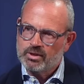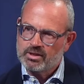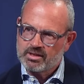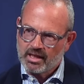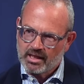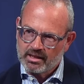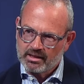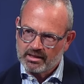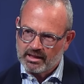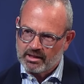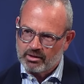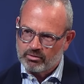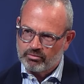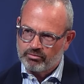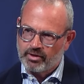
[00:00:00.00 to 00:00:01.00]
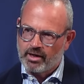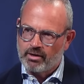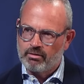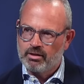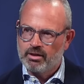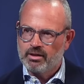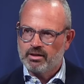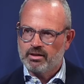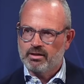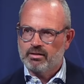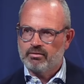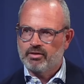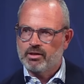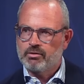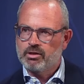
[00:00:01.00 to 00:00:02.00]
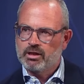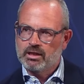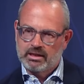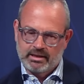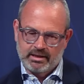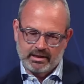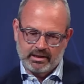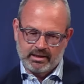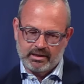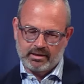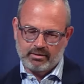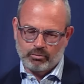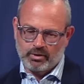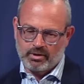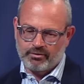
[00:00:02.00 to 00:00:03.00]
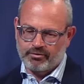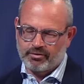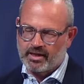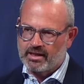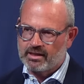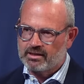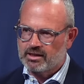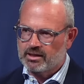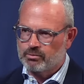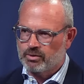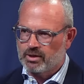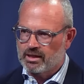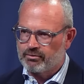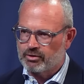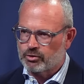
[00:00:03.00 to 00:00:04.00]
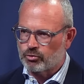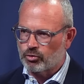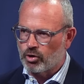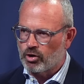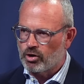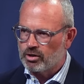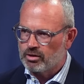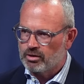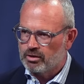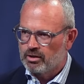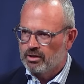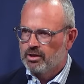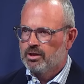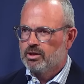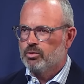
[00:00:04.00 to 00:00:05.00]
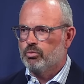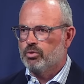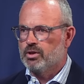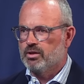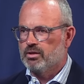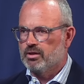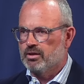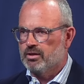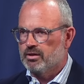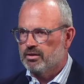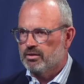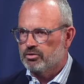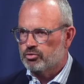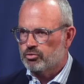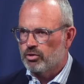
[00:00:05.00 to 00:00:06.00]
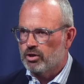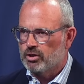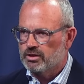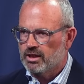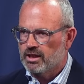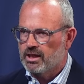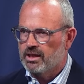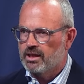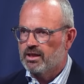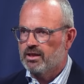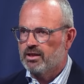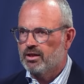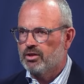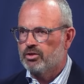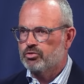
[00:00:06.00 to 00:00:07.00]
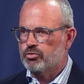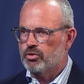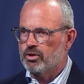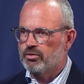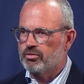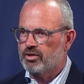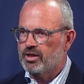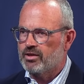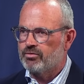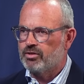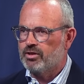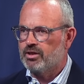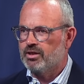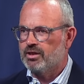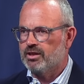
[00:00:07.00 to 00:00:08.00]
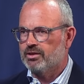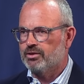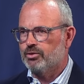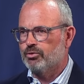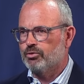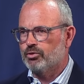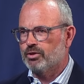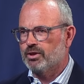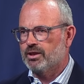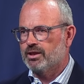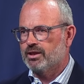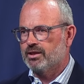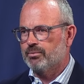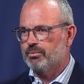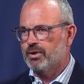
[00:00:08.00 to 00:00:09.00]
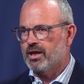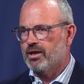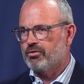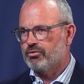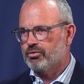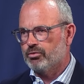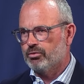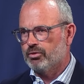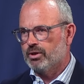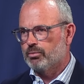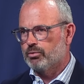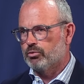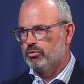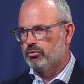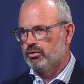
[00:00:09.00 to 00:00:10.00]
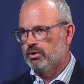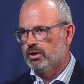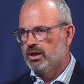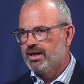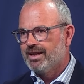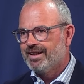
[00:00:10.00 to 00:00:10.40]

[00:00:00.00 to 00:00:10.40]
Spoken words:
we are standing out very, very clearly with the fact that we have a drug with strong data, strong safety, and also a path to approval